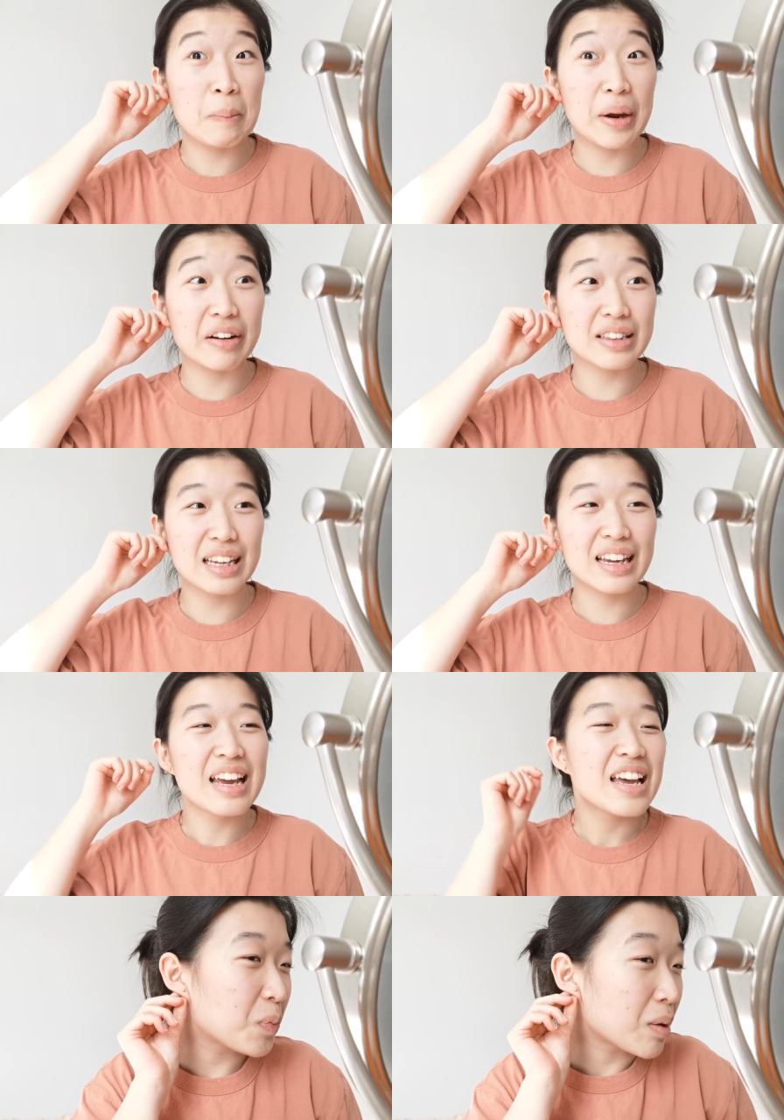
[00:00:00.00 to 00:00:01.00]
Apparently,
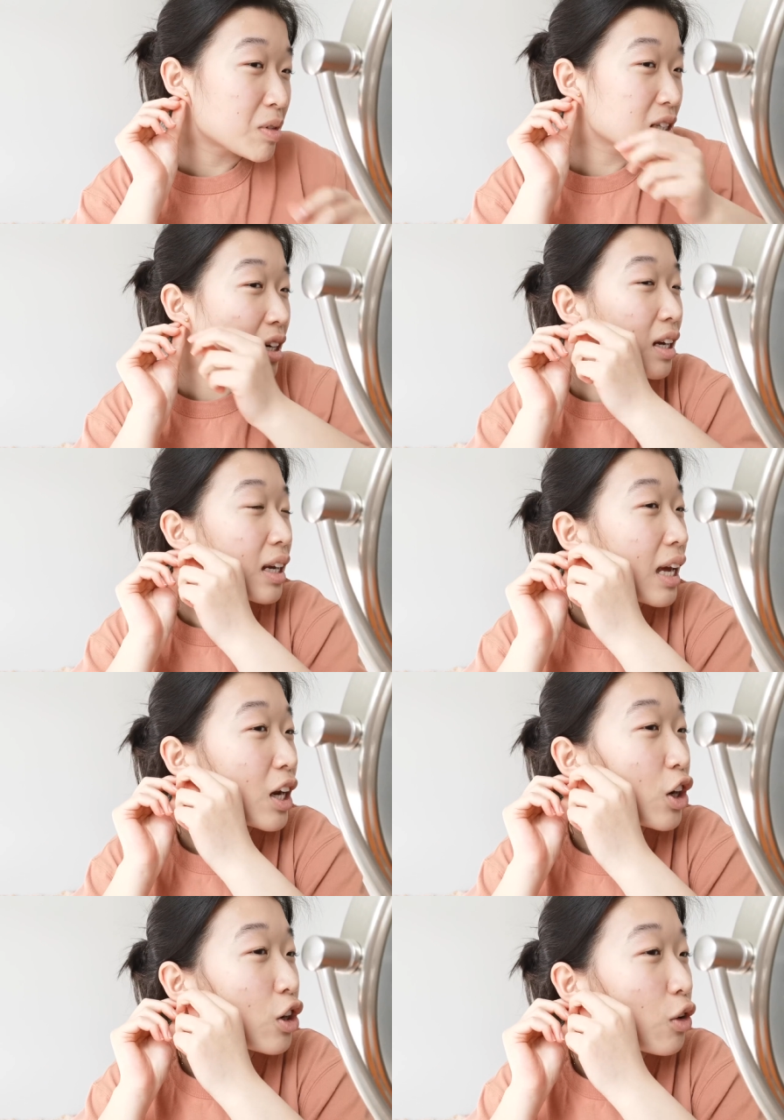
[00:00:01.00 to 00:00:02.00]
I'm just gonna get
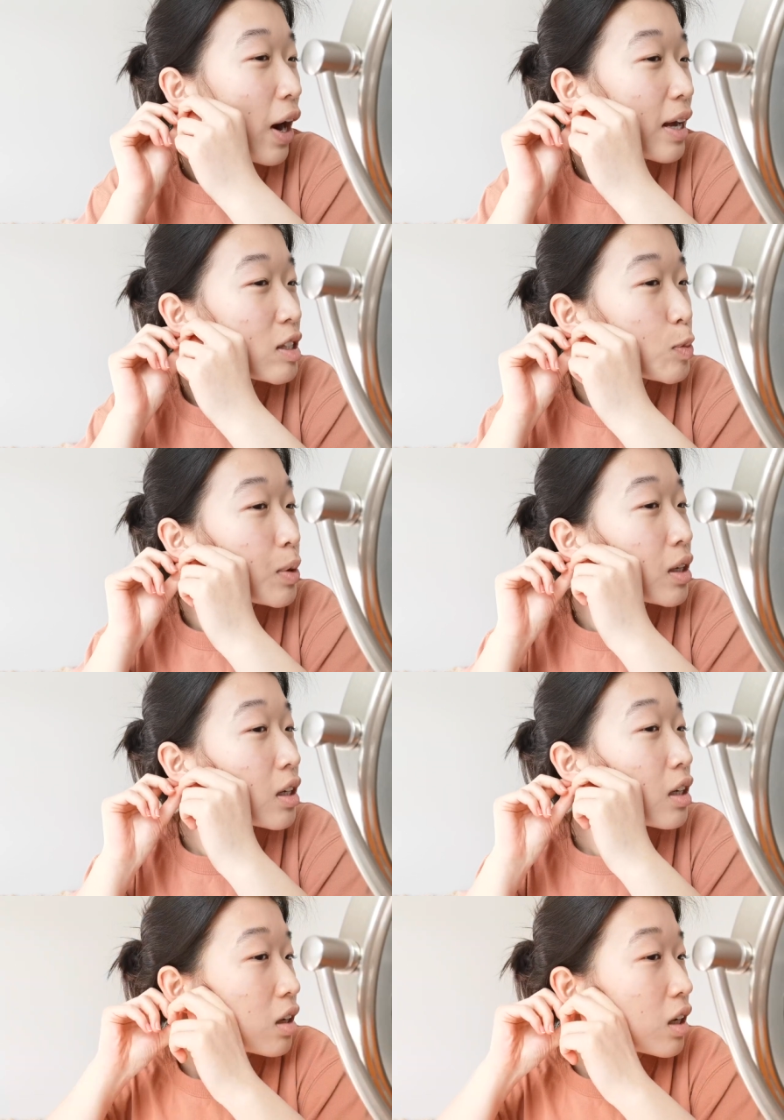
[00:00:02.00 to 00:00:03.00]
a good grasp
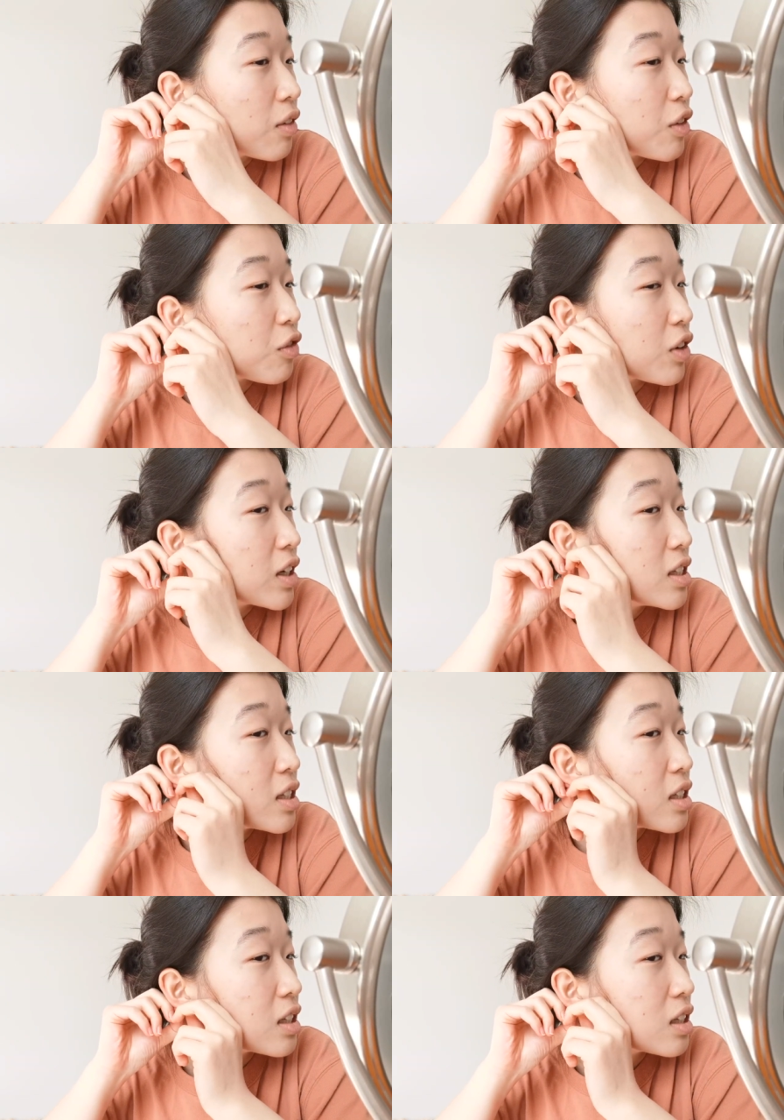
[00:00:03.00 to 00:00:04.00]
the
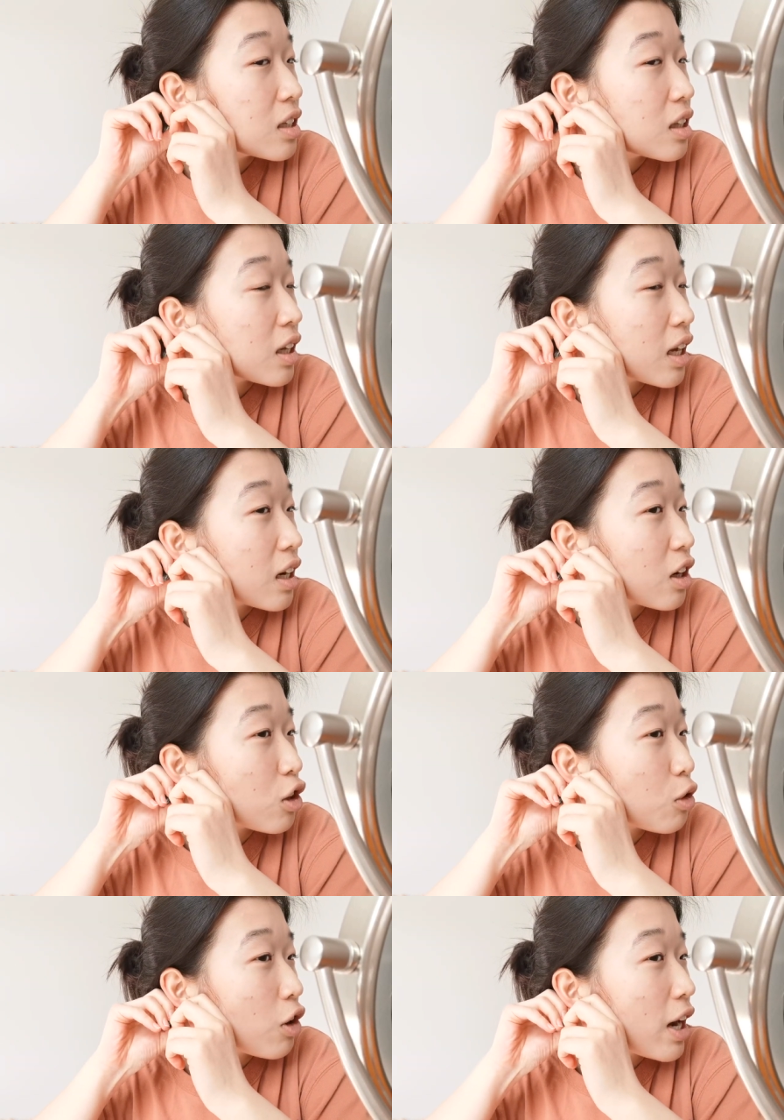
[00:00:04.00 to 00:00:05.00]
front, get a
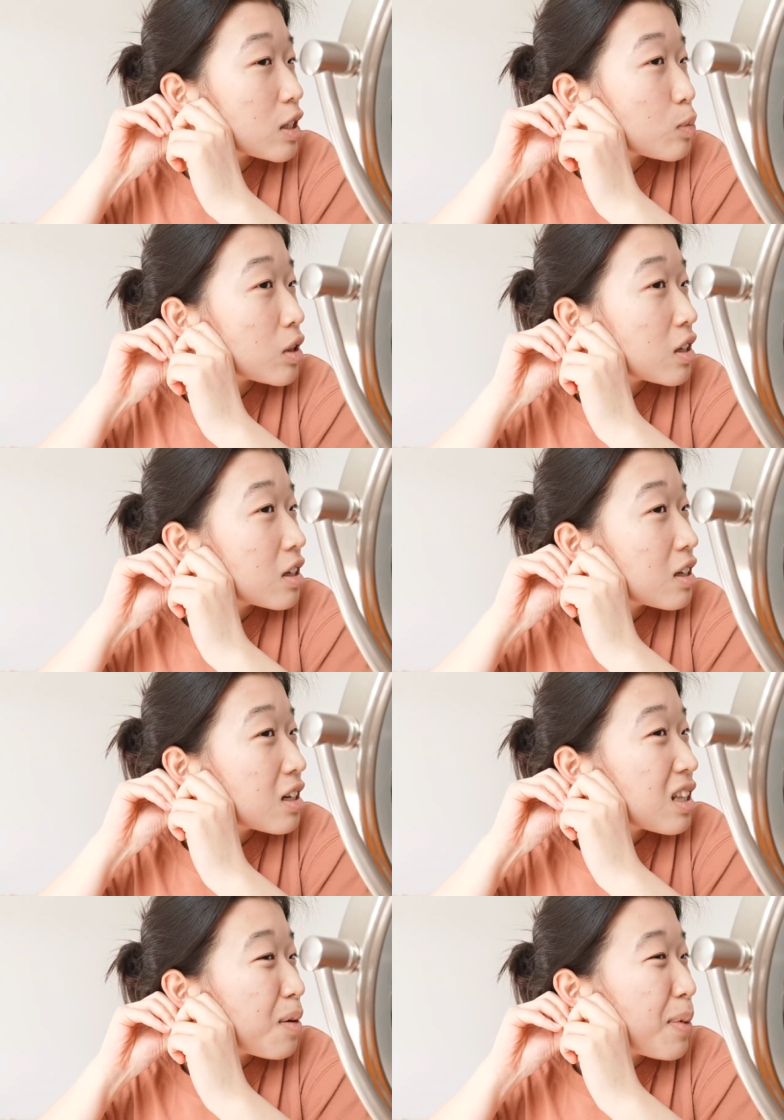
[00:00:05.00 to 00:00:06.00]
good grasp
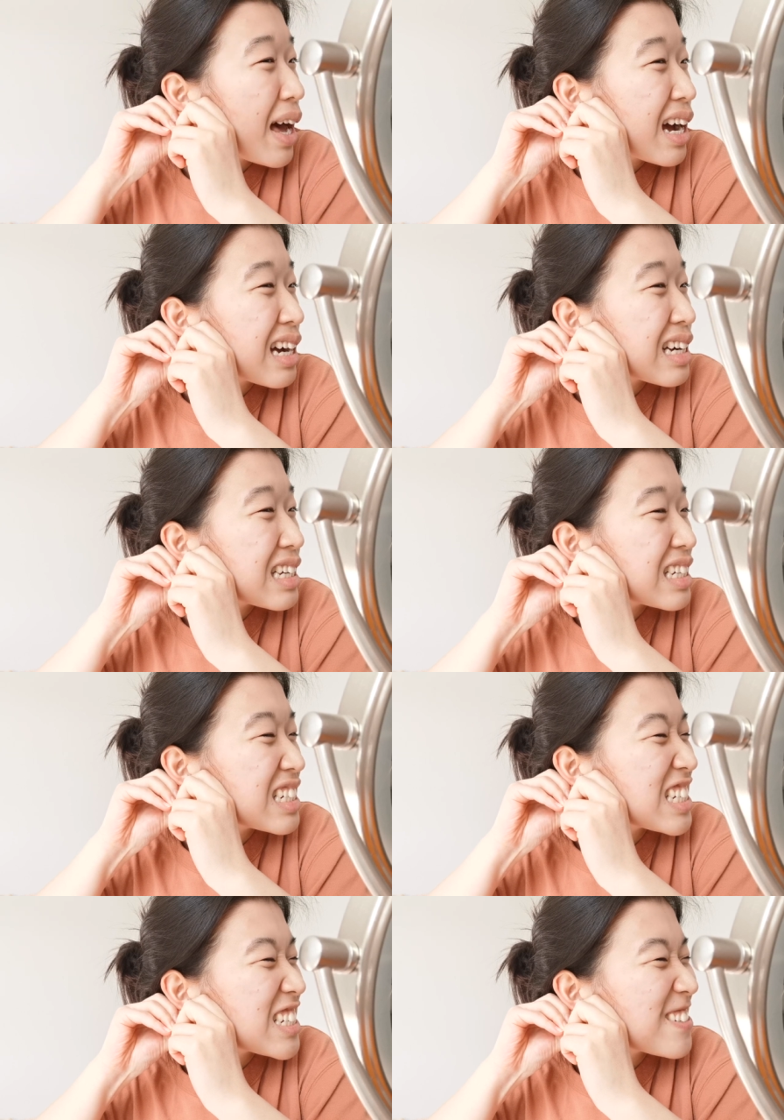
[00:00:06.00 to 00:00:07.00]
back,
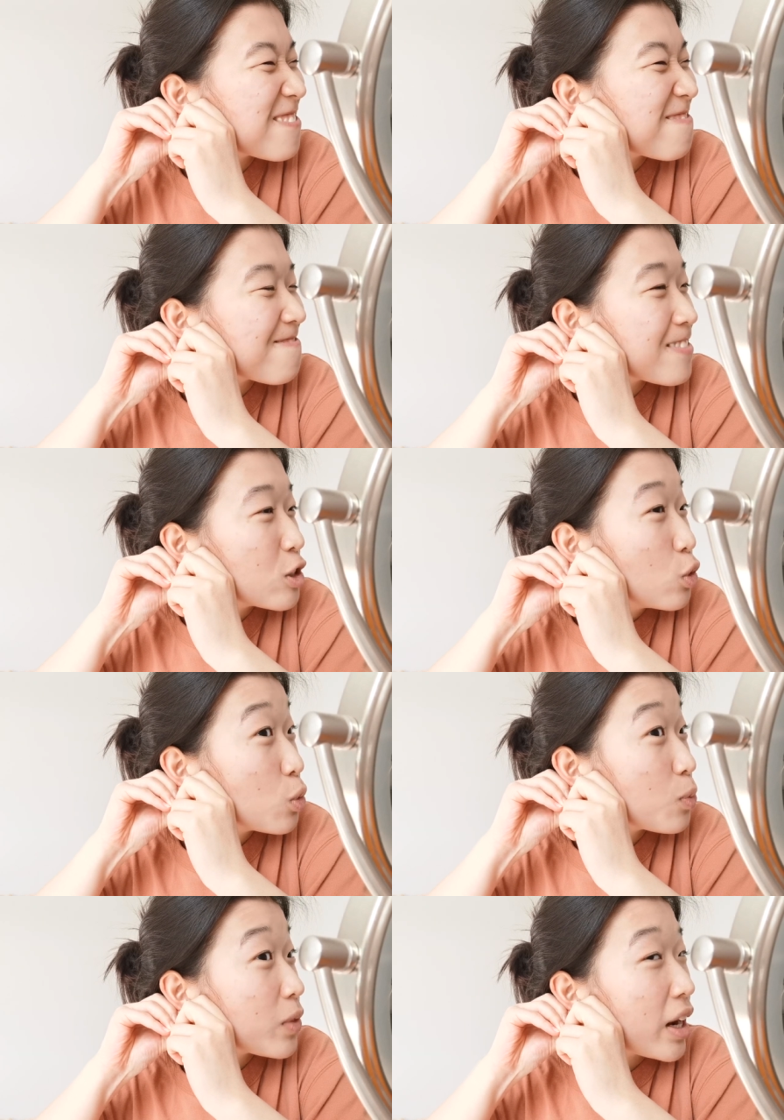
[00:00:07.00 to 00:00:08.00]
and
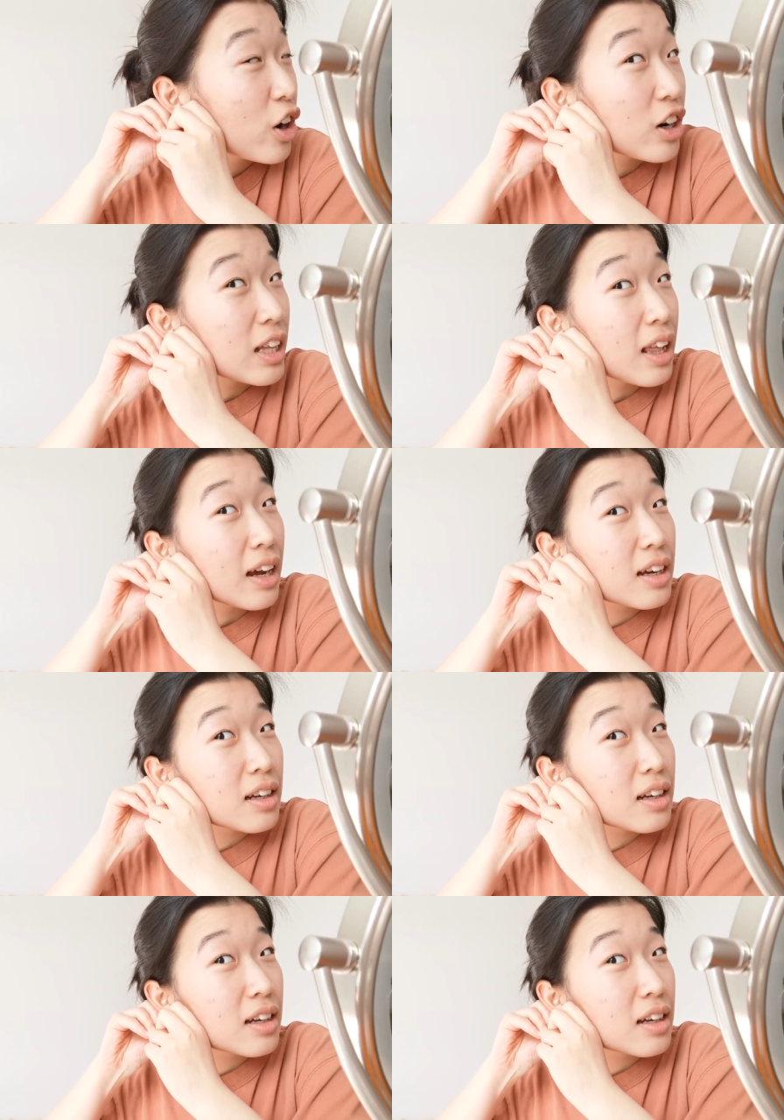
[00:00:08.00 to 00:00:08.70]
Oh, I heard a click.